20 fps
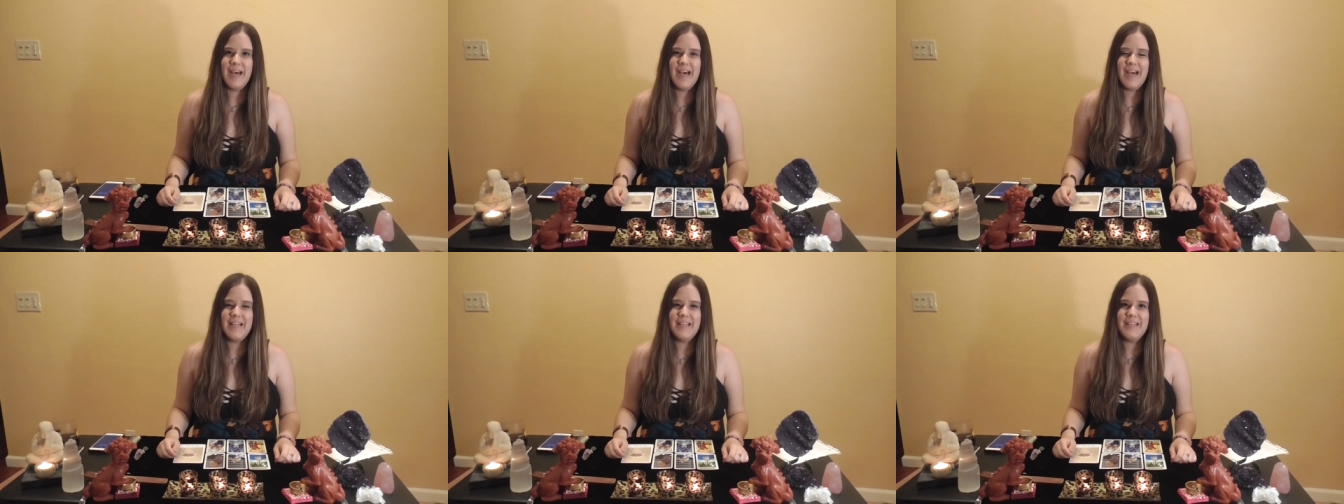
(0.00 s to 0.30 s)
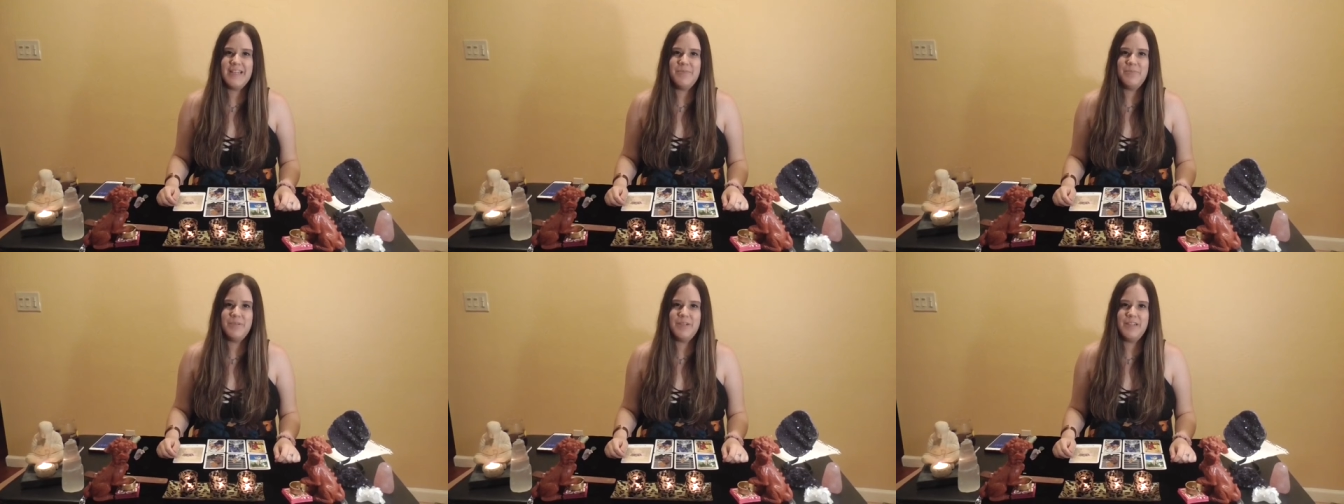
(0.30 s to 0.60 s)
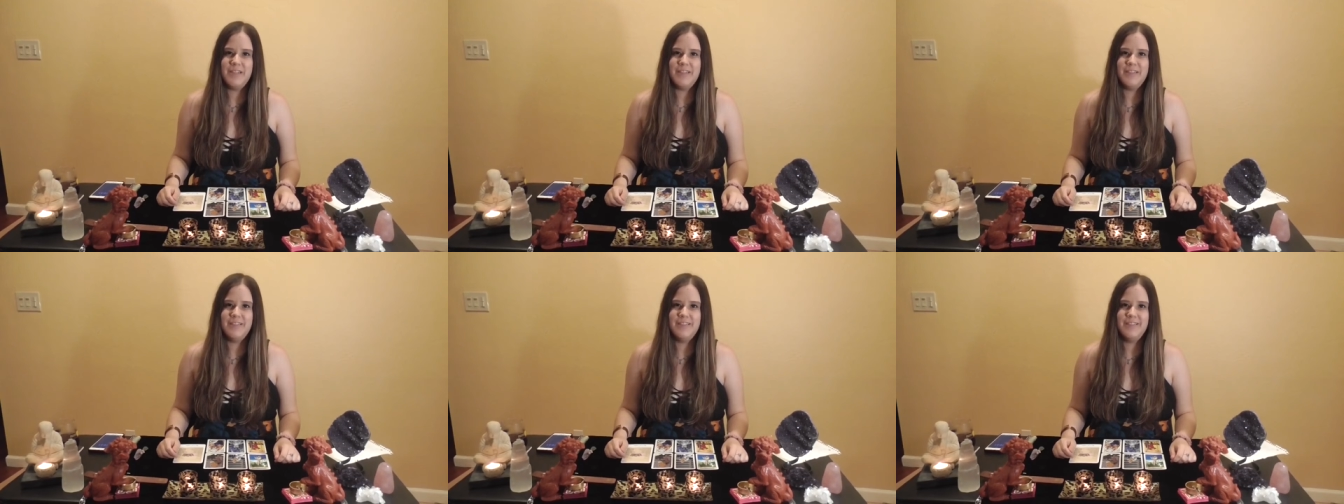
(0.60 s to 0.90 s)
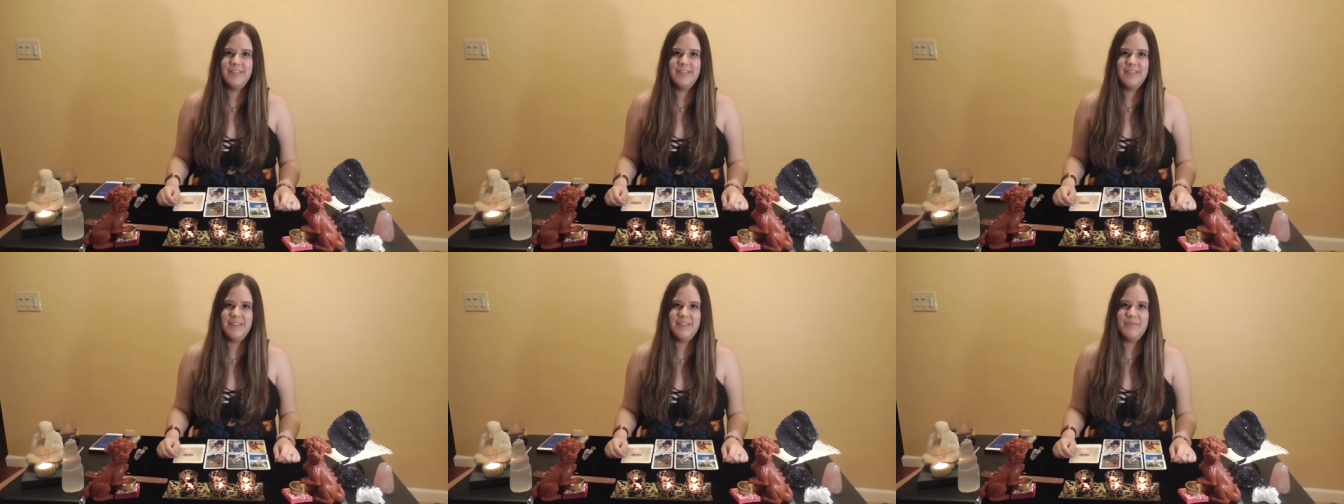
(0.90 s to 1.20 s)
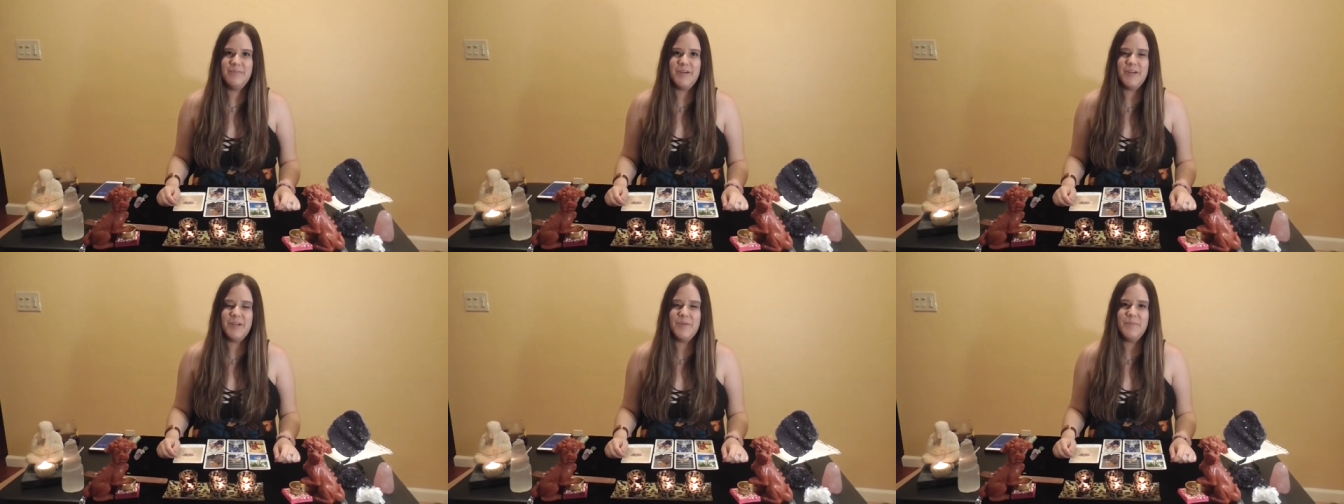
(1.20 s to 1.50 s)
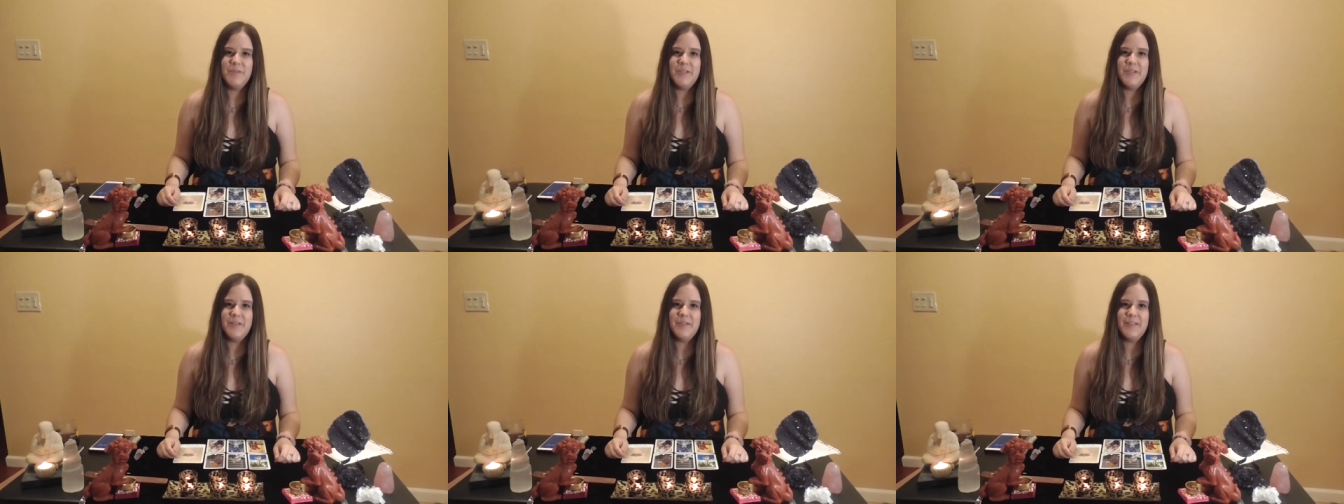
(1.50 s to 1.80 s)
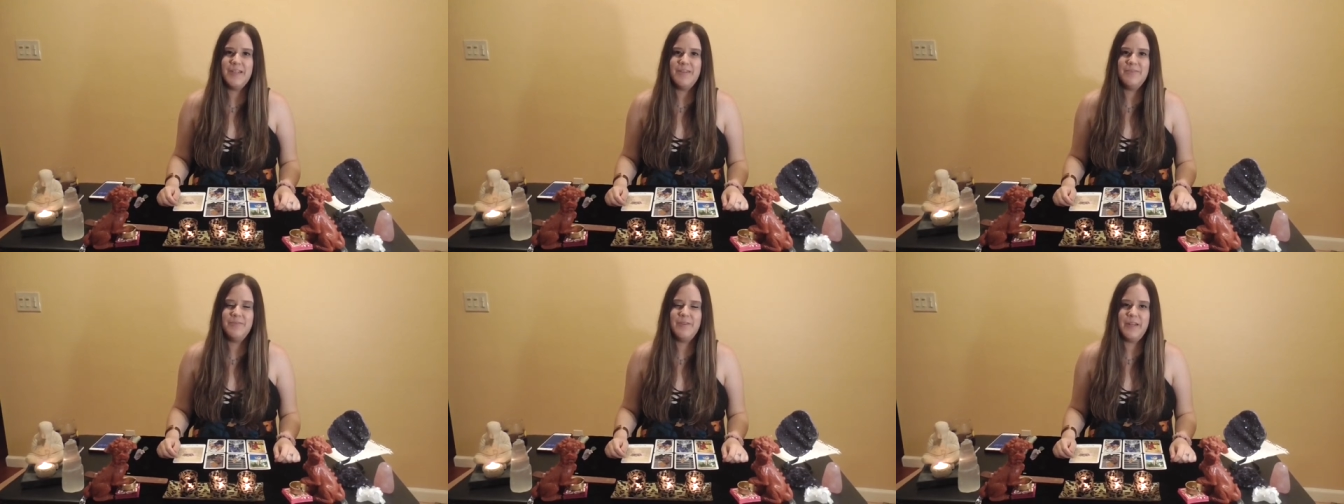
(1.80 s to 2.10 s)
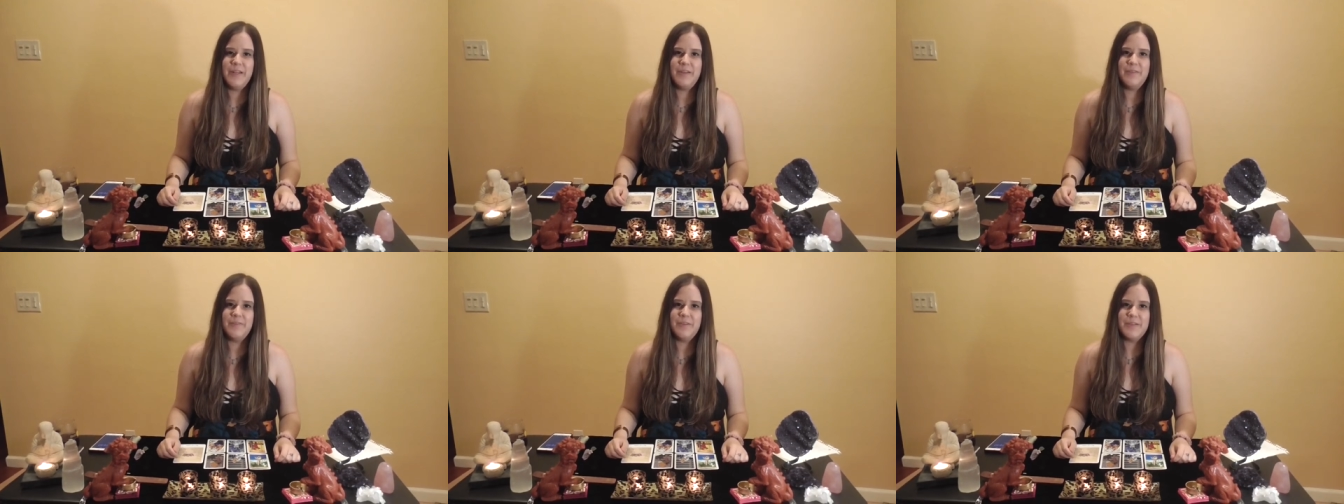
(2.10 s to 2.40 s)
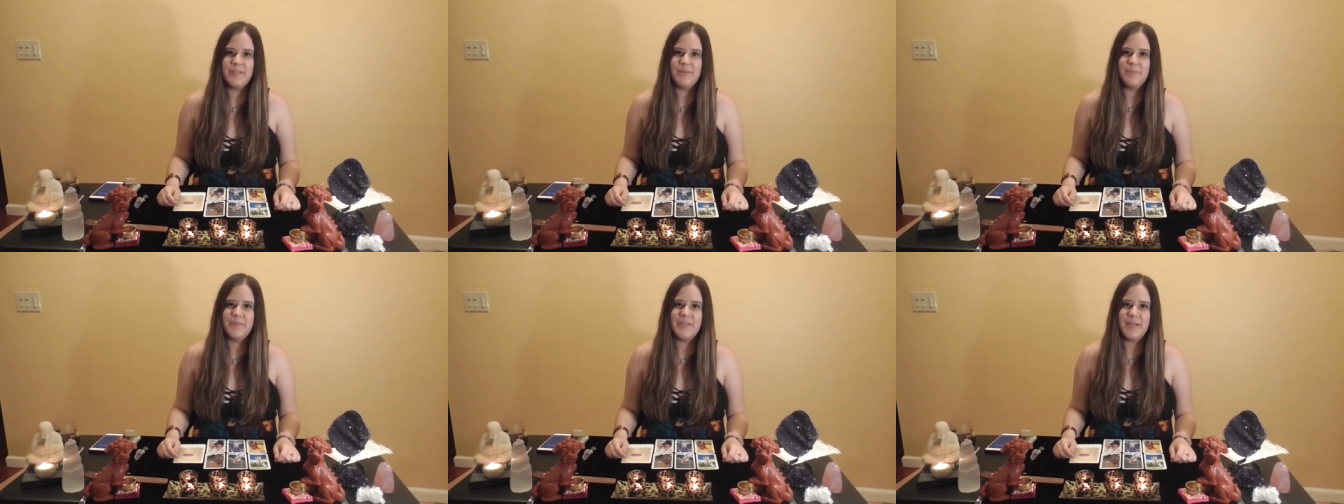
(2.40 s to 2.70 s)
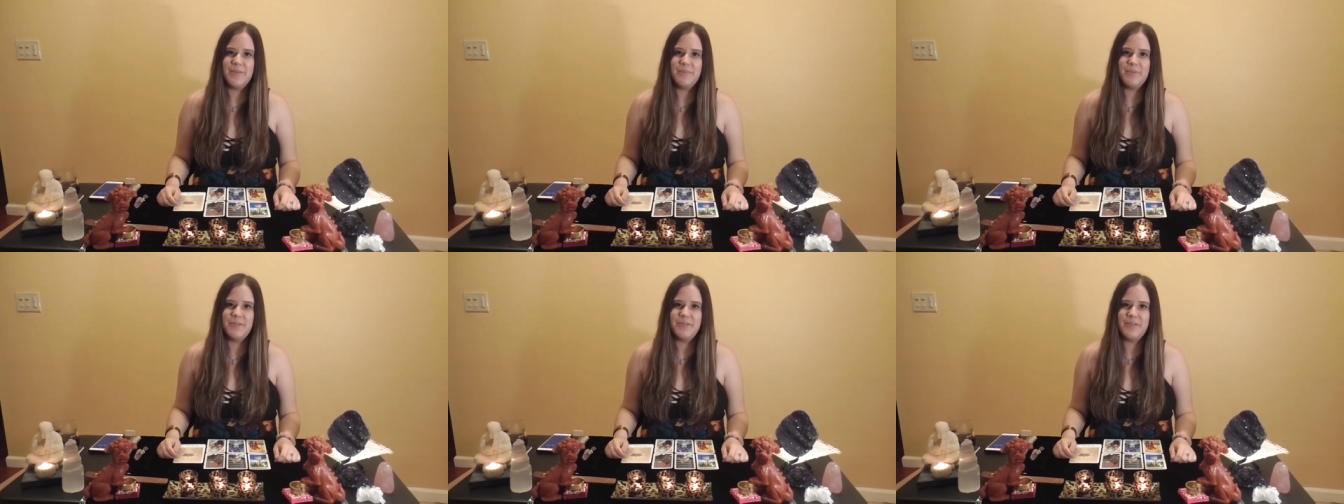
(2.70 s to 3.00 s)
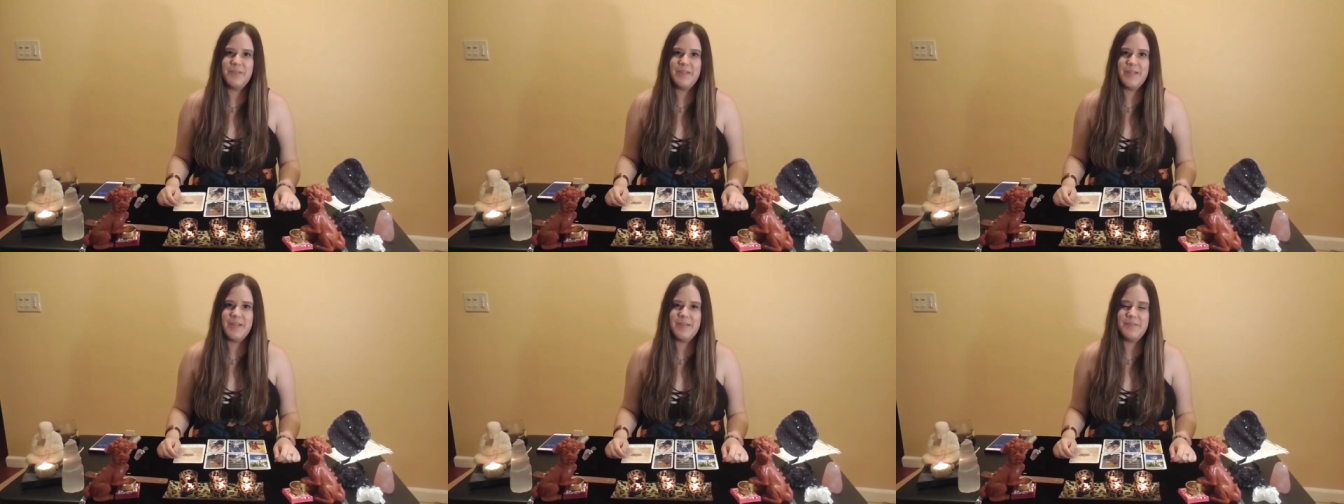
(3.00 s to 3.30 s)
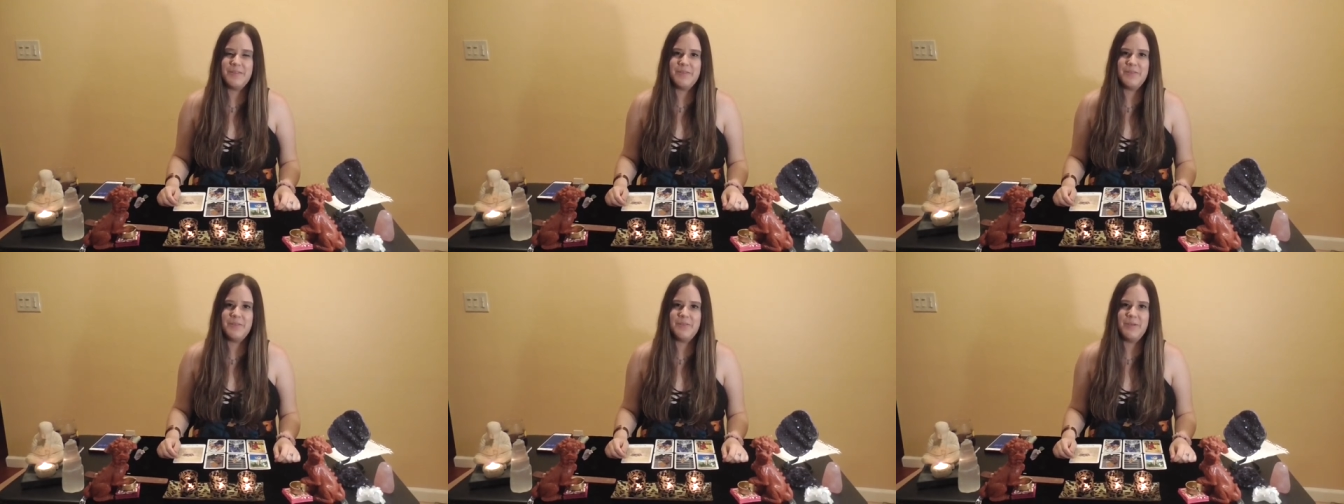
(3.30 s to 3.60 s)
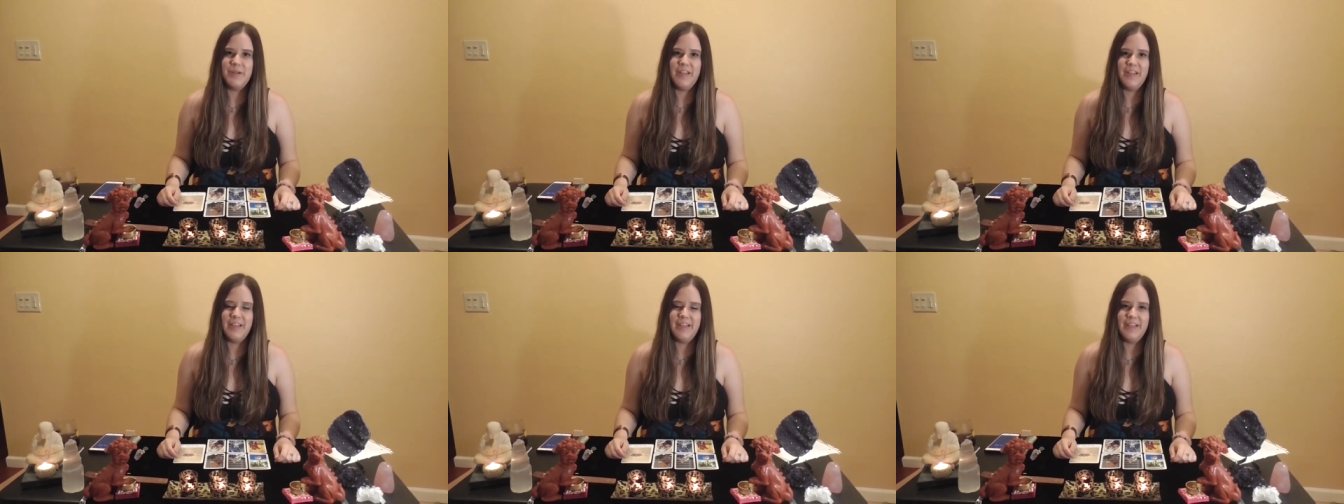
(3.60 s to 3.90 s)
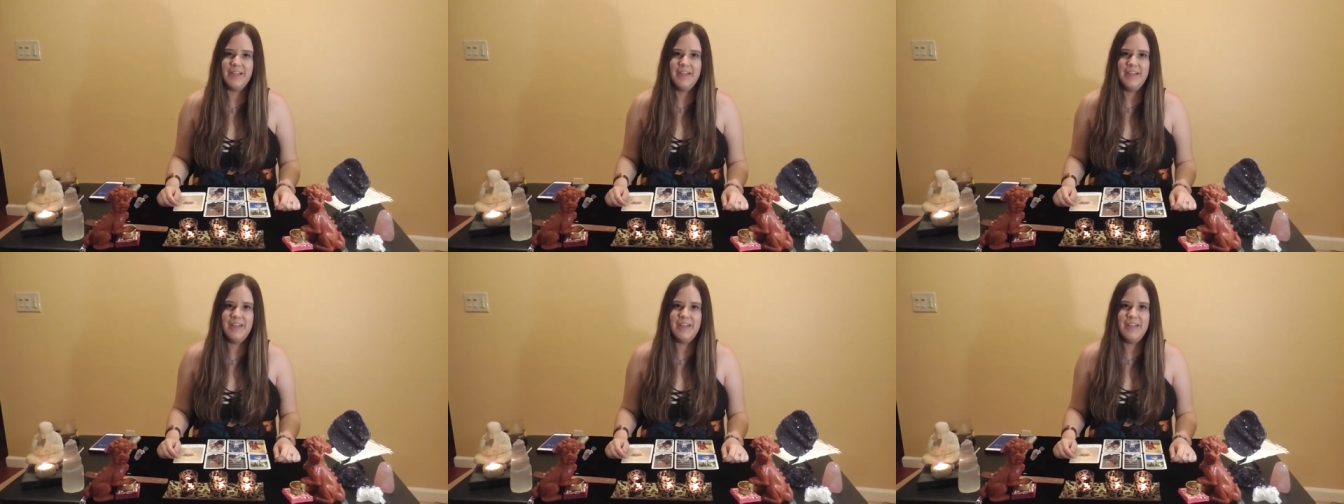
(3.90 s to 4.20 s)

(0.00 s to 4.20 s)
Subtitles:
Hi Libra, welcome to your love reading for September 2020.